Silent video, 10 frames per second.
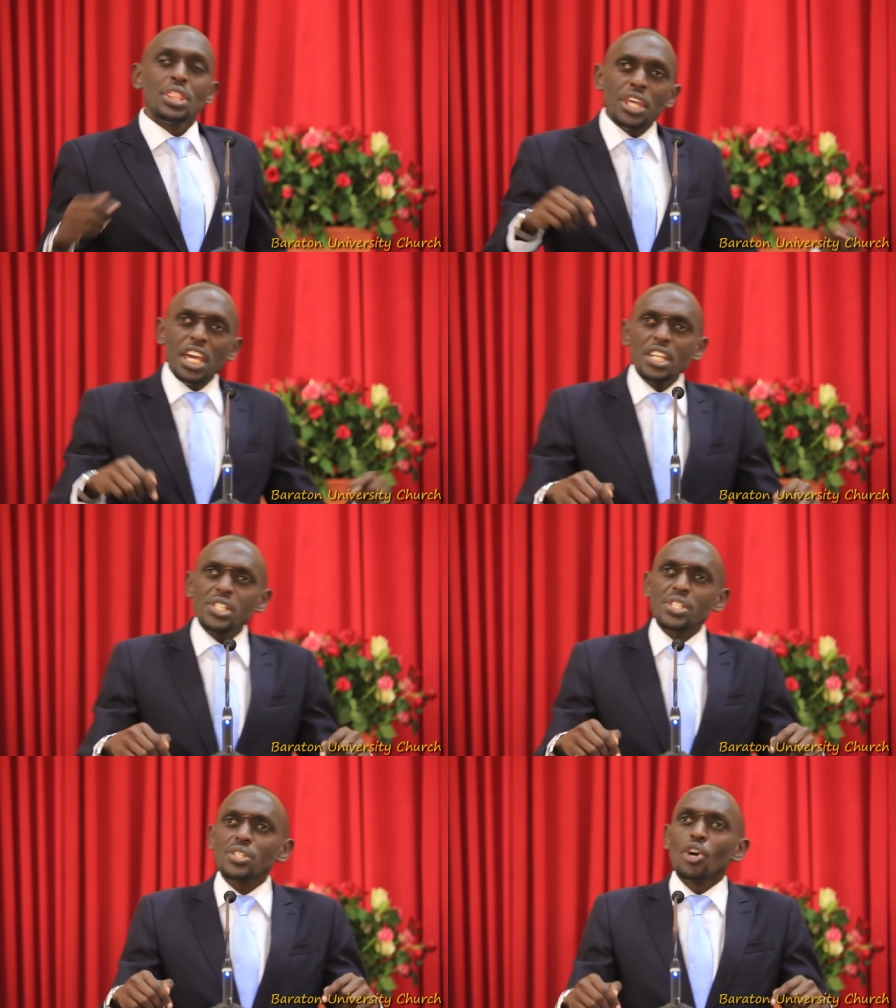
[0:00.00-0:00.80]

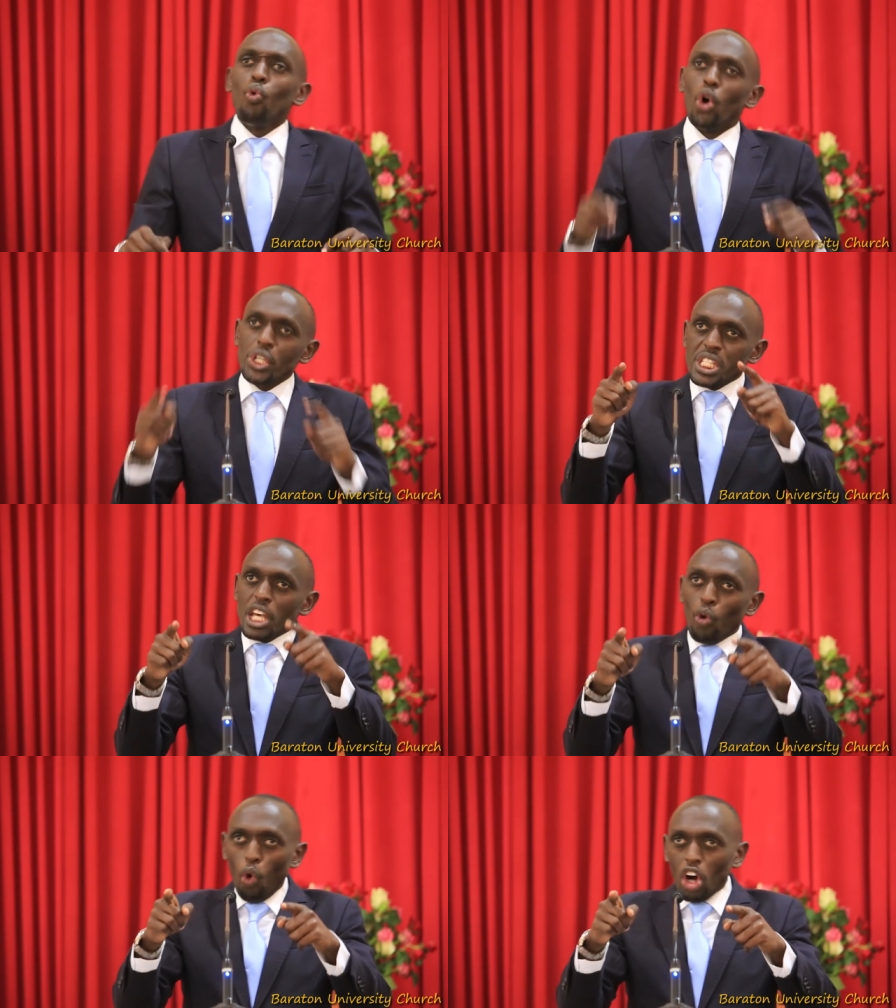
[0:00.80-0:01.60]
This was
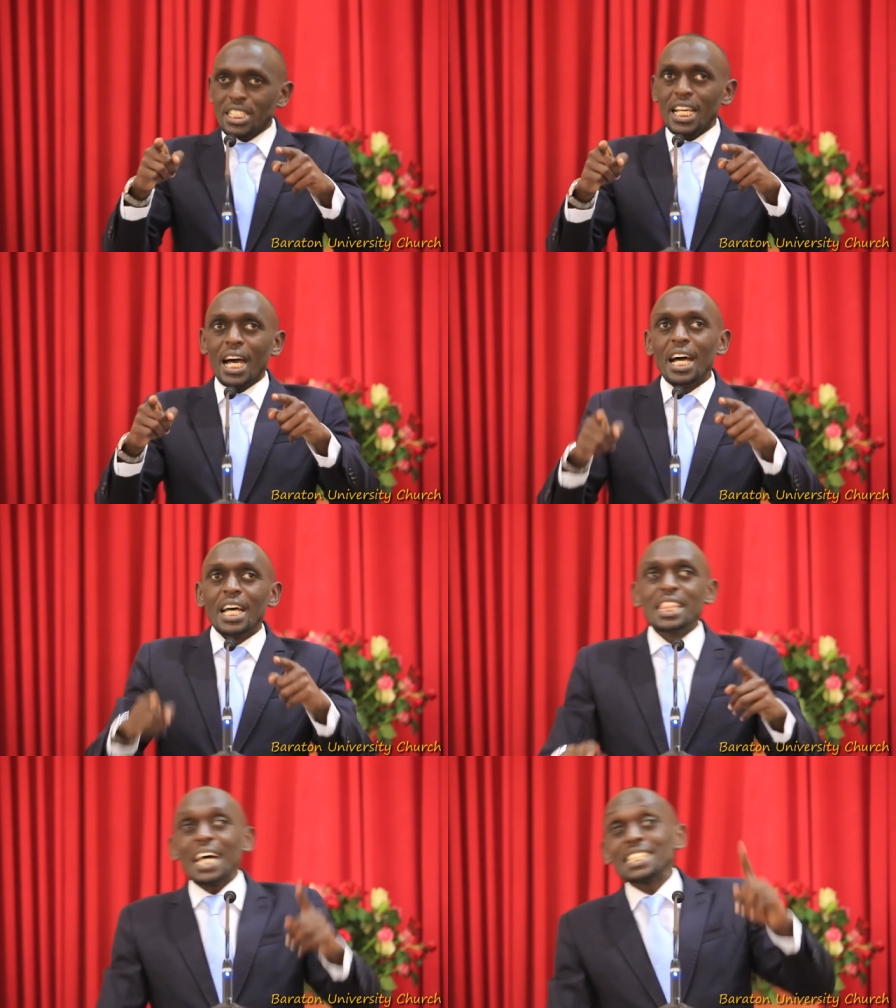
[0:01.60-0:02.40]
the water
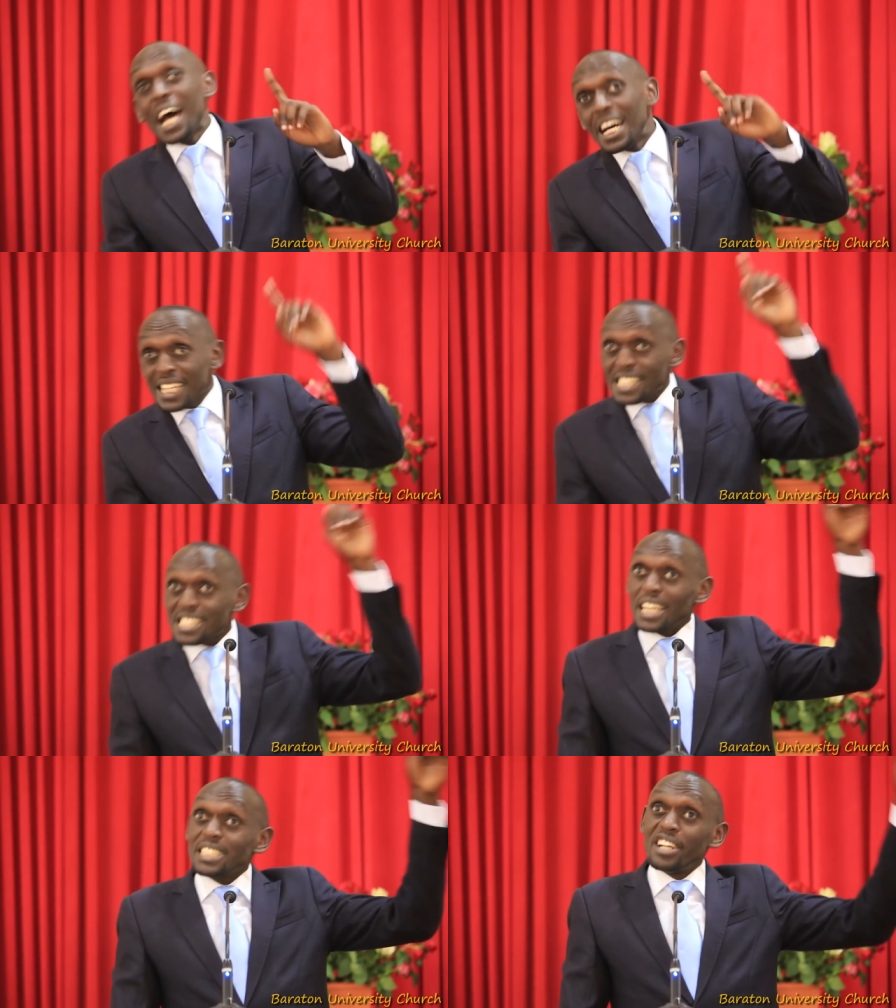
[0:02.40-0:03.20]
that at a
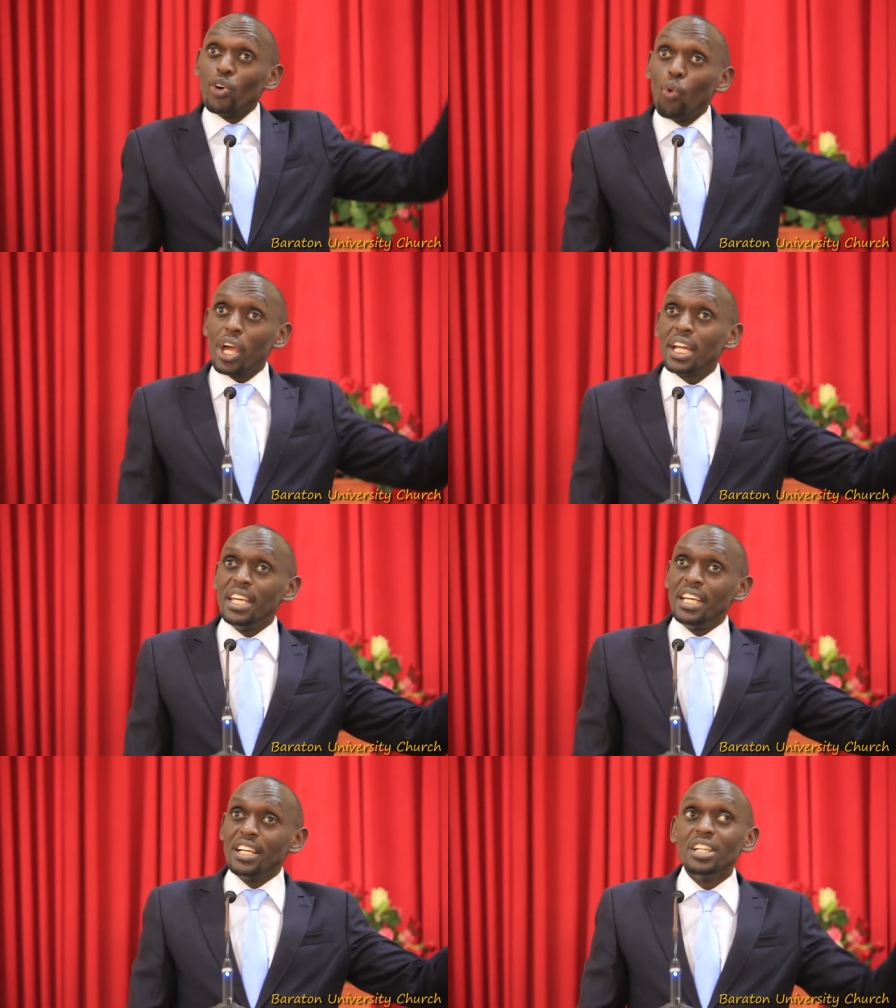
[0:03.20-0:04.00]
certain
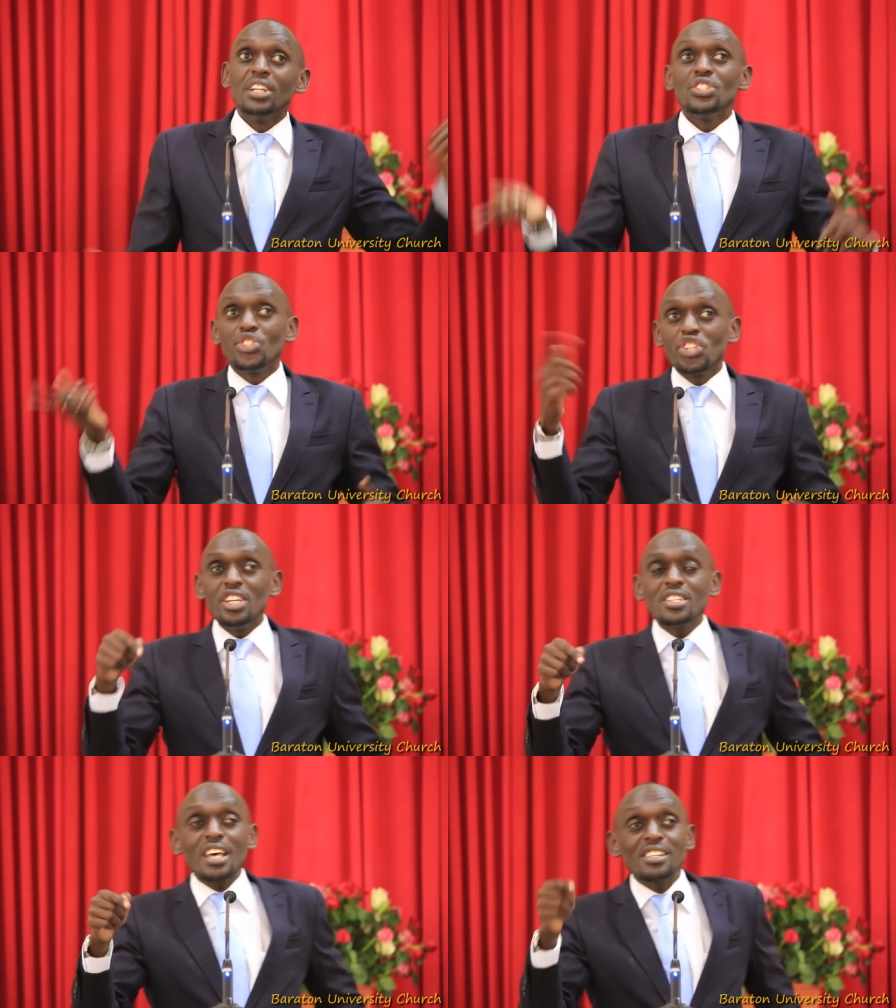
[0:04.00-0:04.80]
wedding
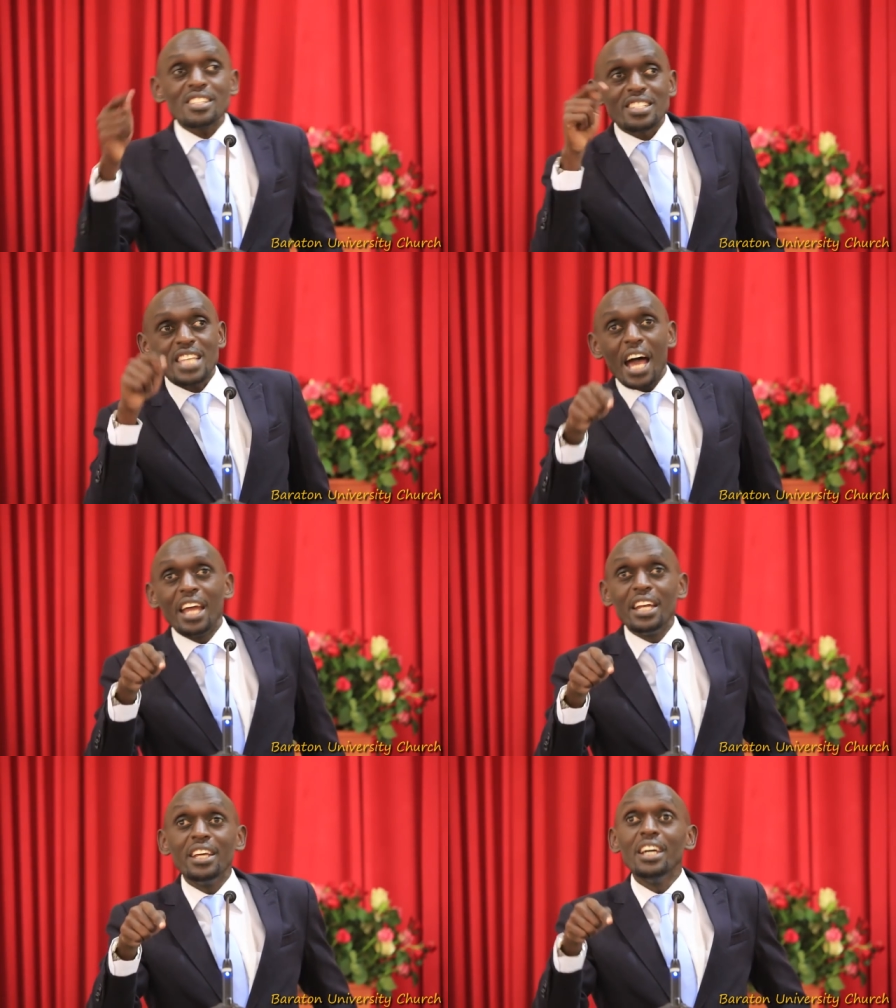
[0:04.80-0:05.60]
Jesus
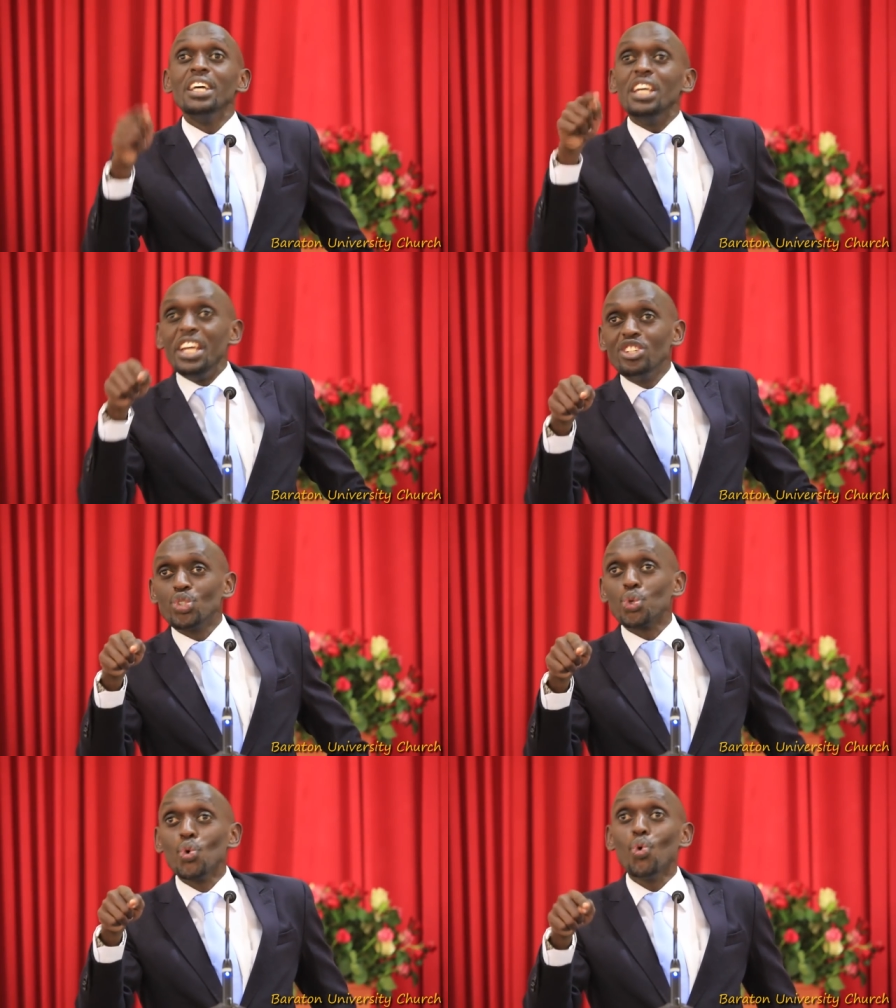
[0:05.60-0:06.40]
turned
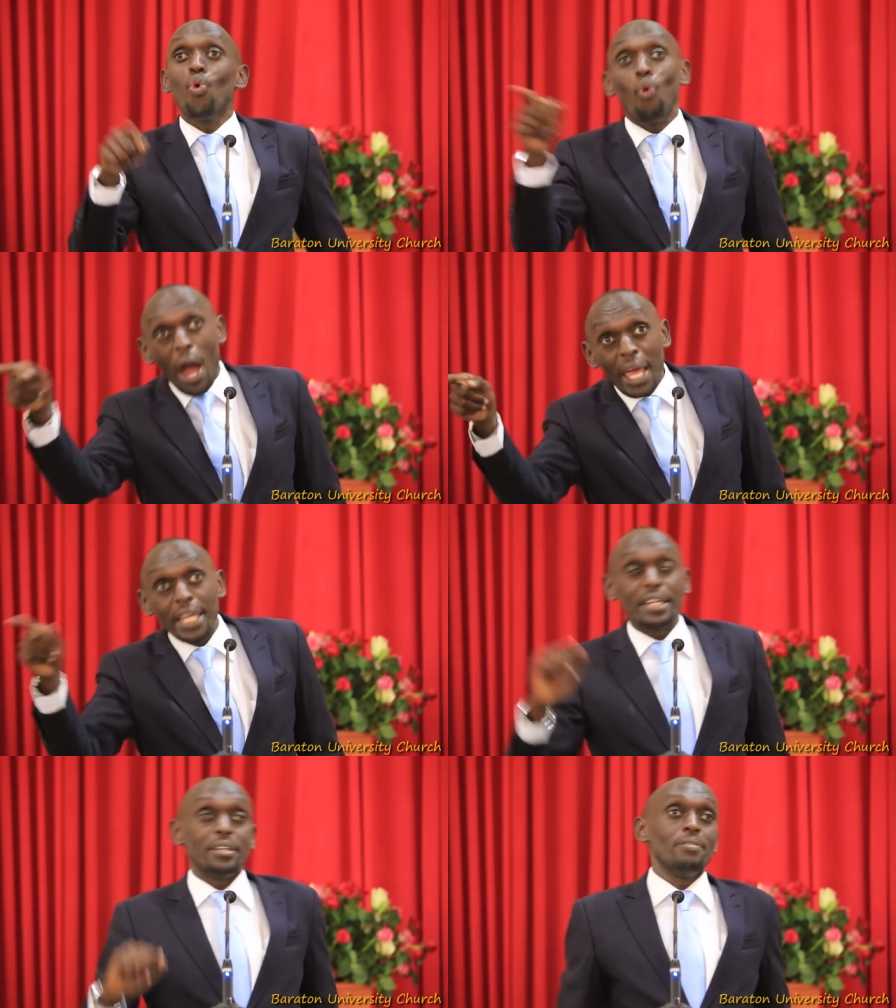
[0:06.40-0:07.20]
into
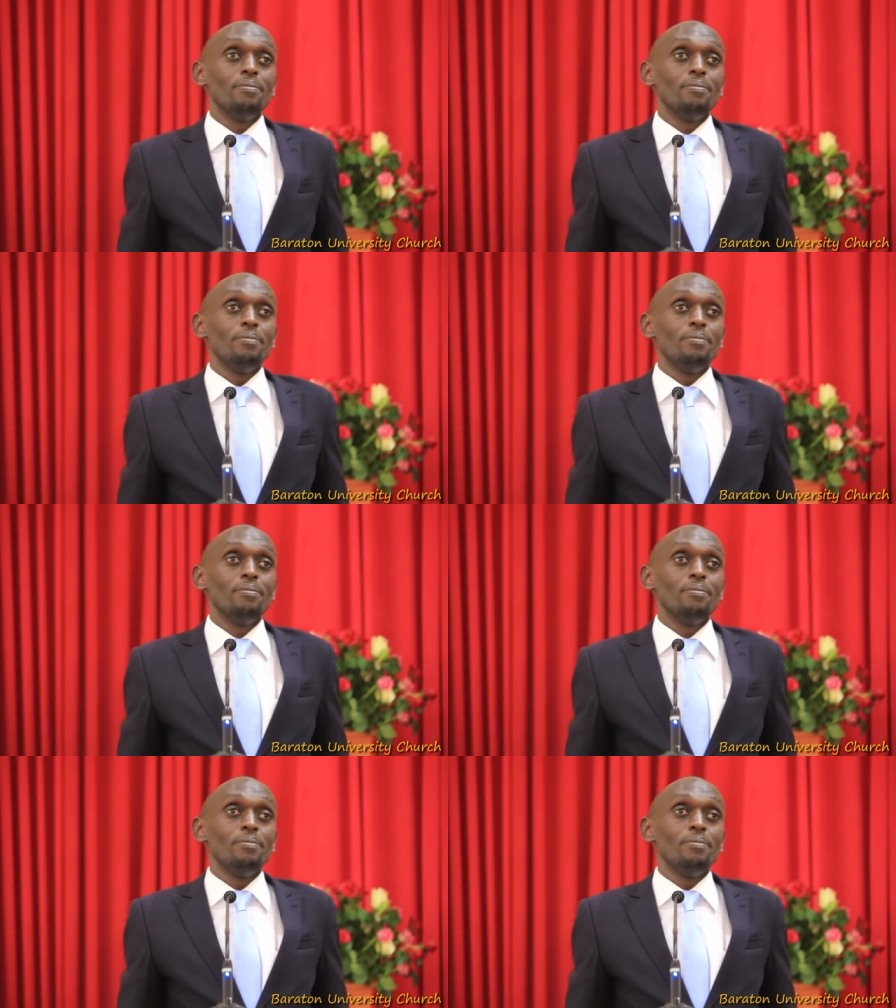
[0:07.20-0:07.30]
wine.